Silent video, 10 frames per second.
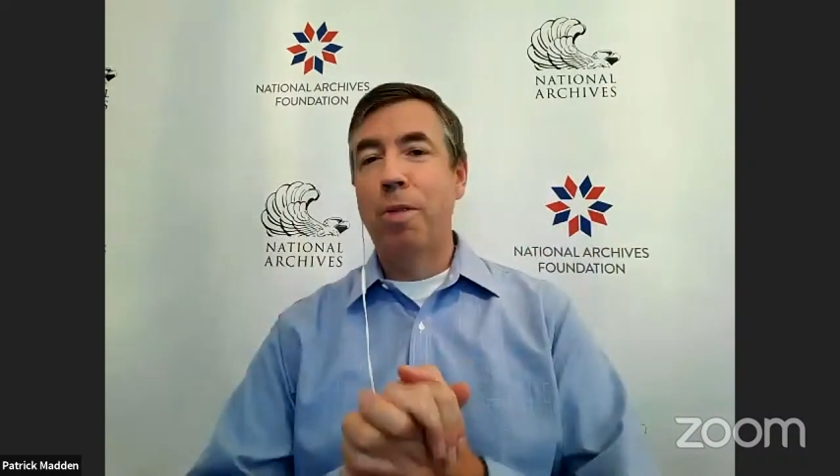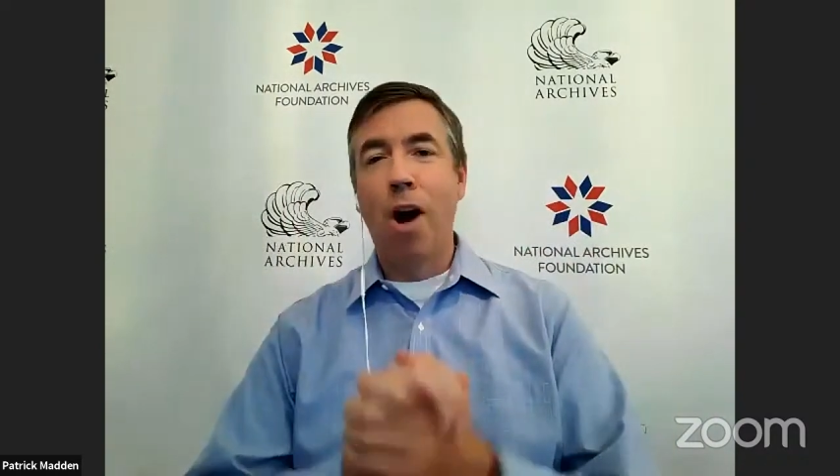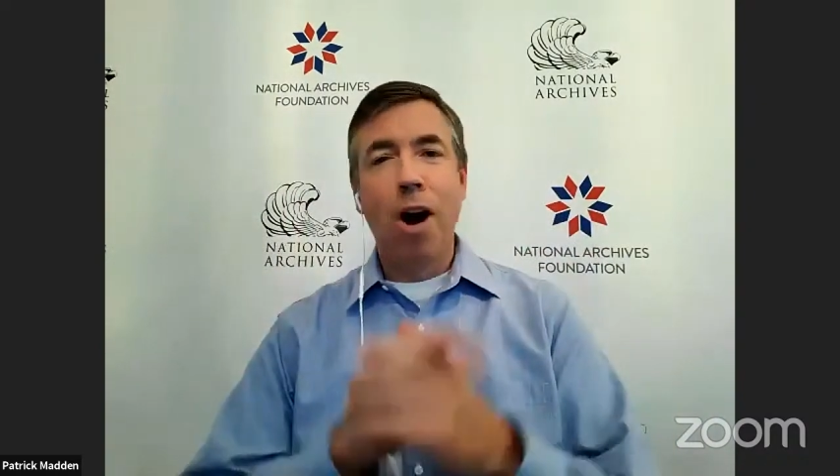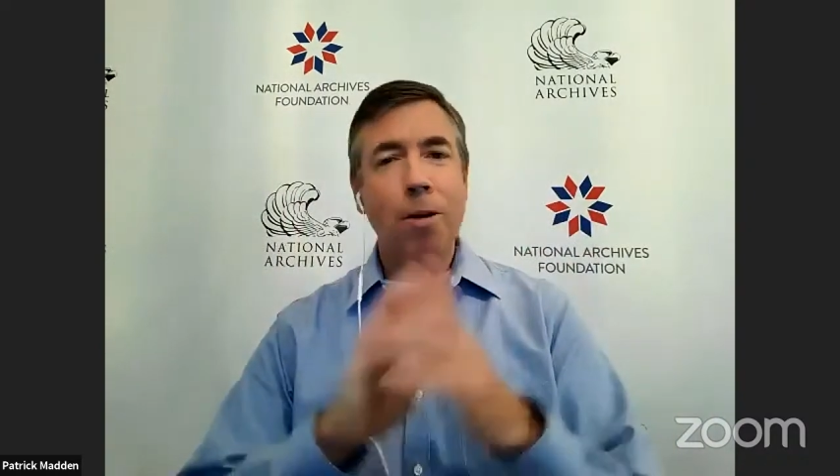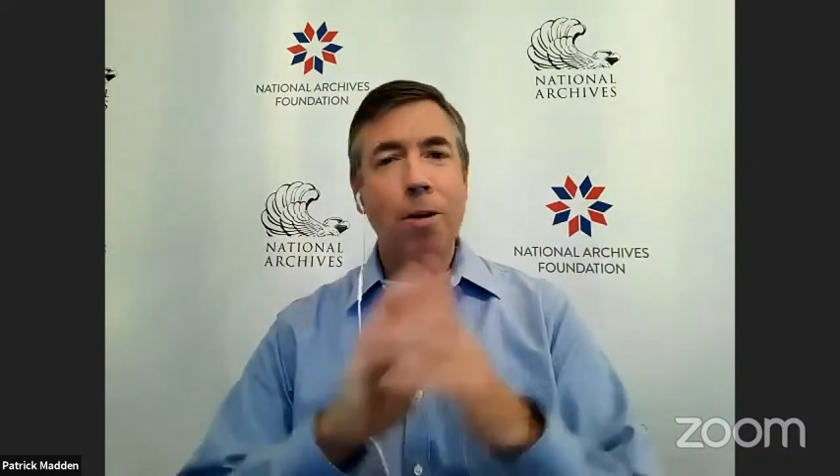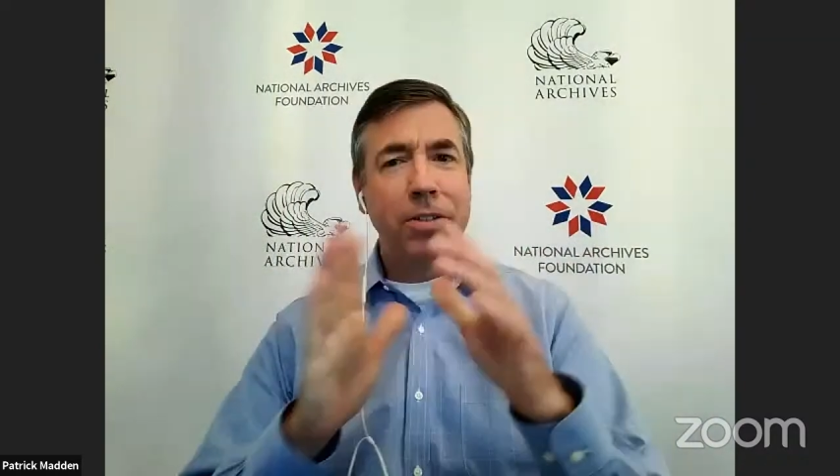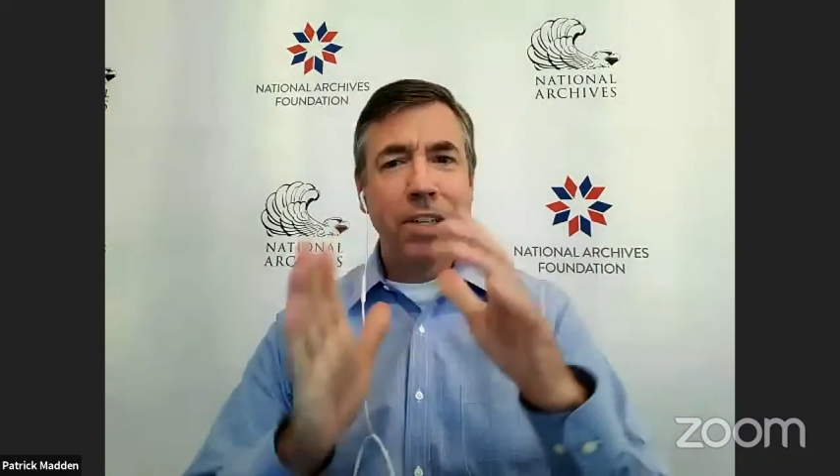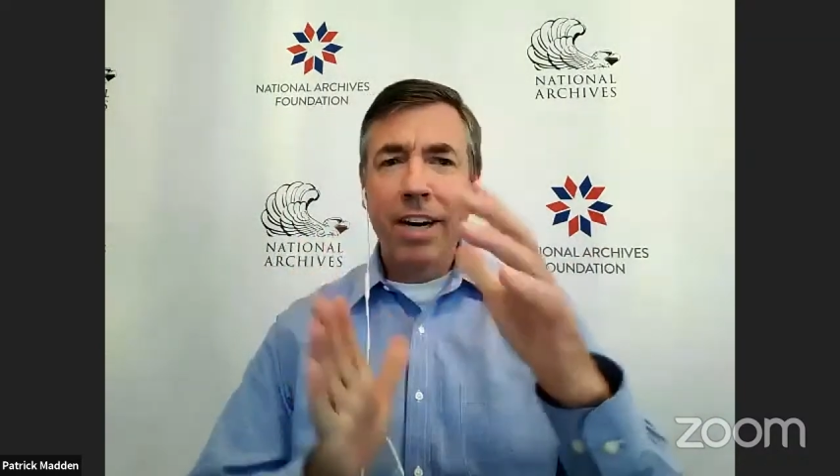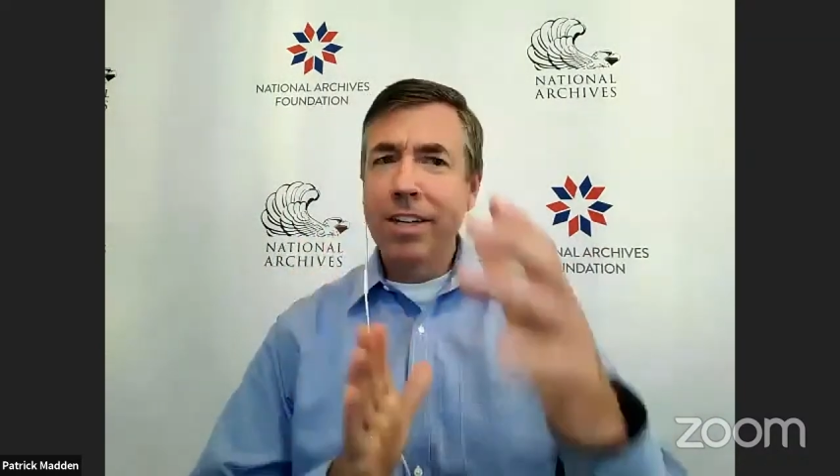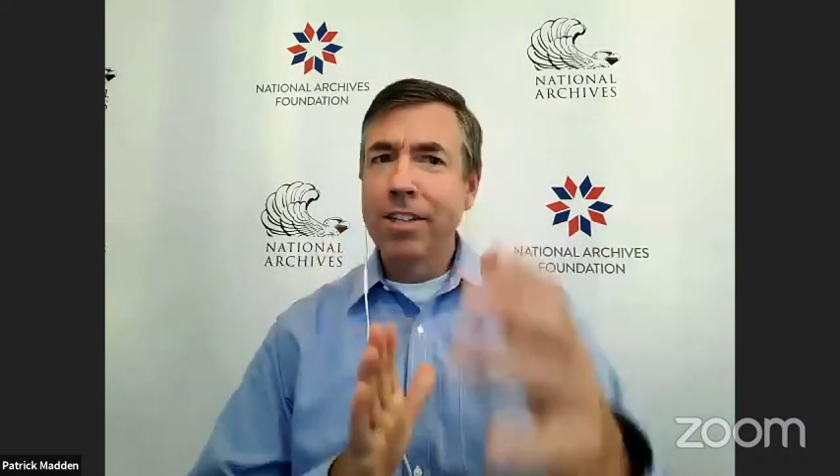armchair
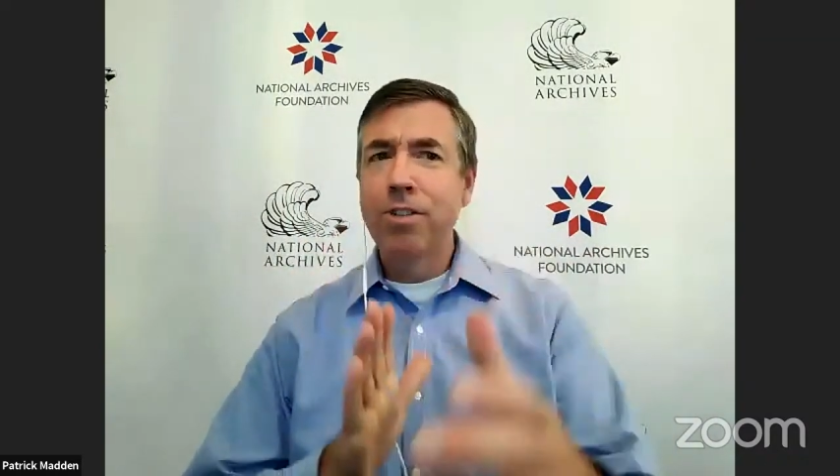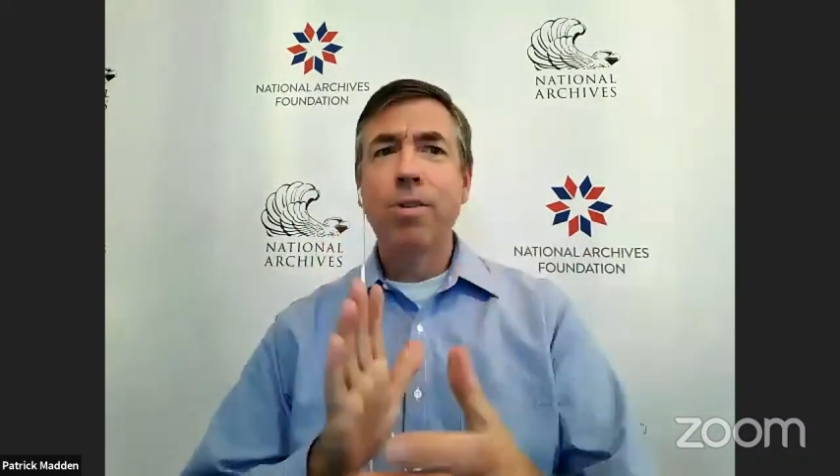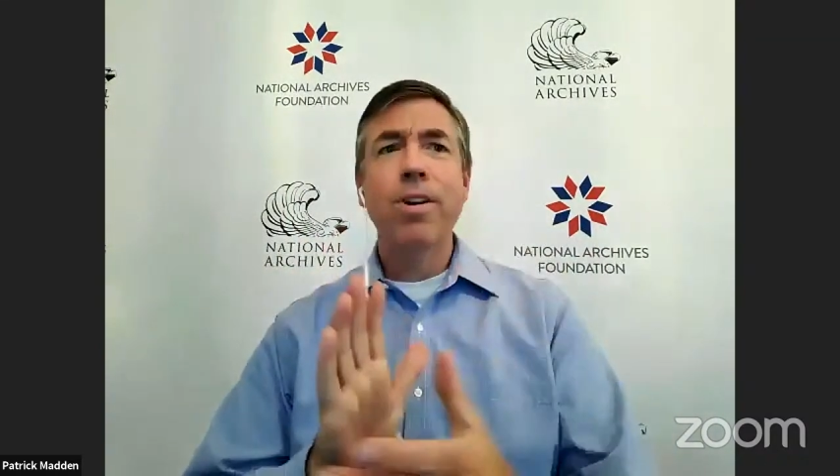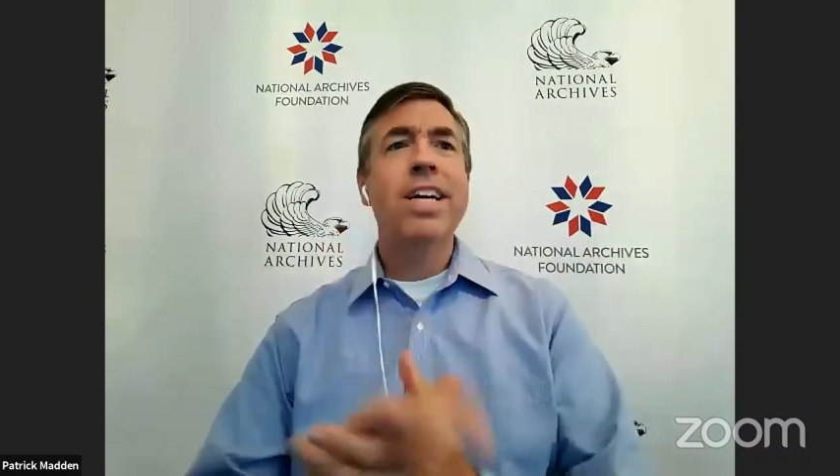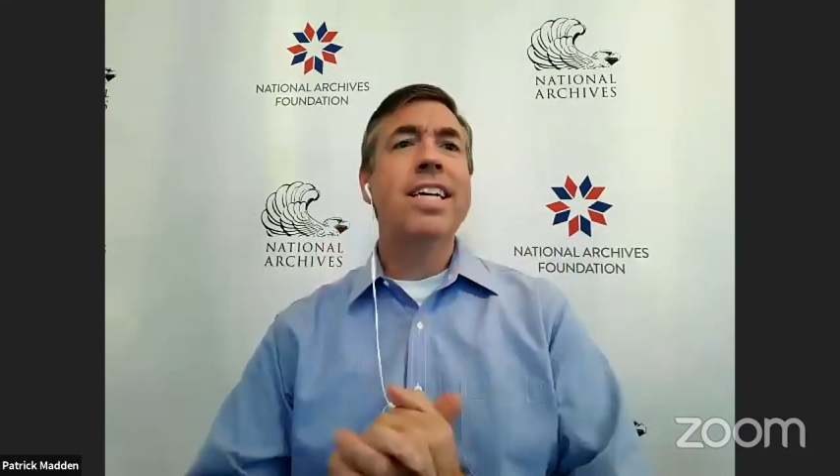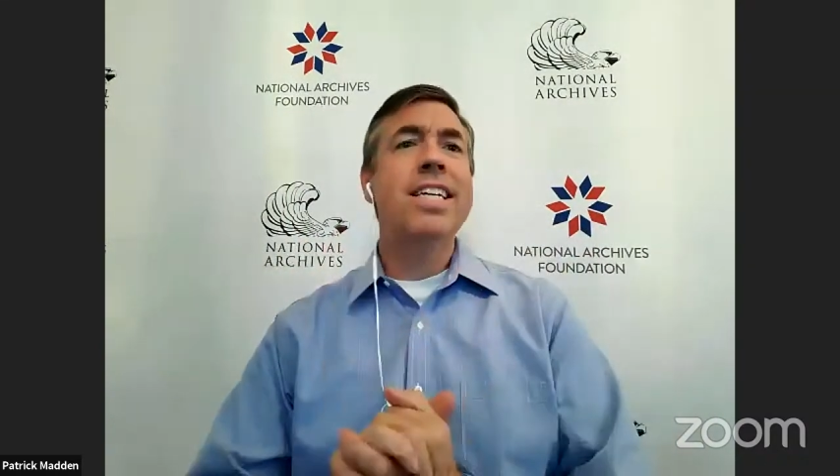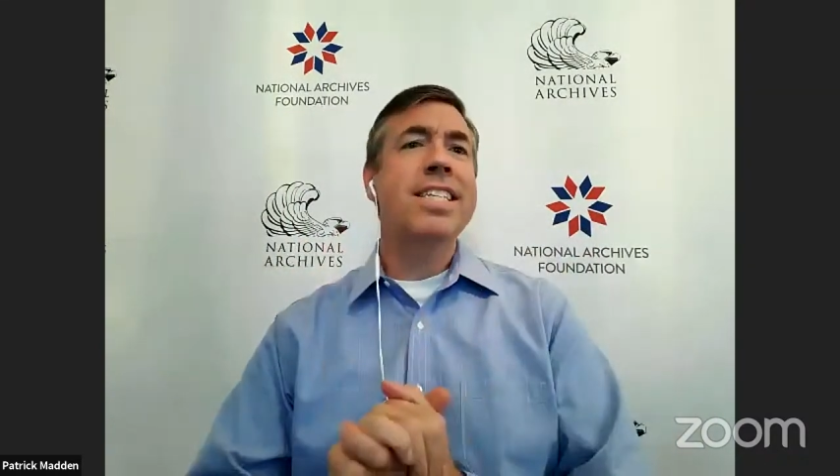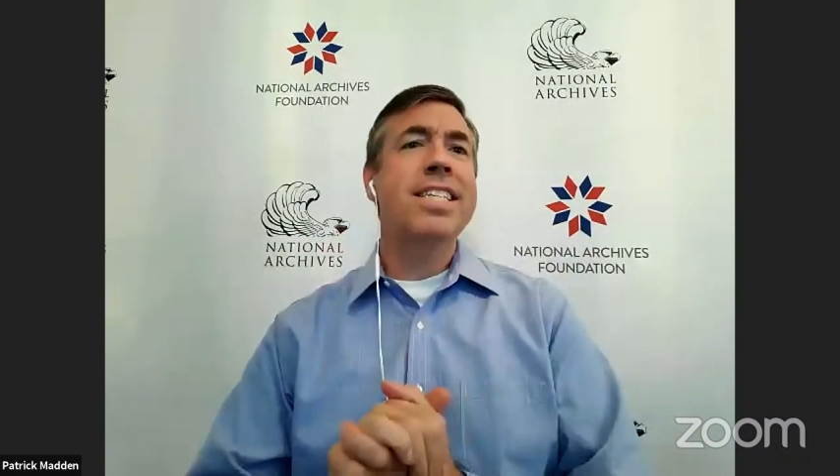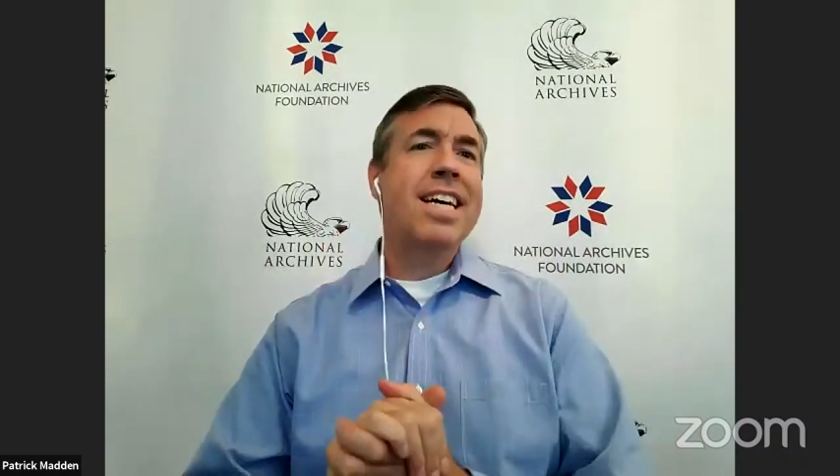historians,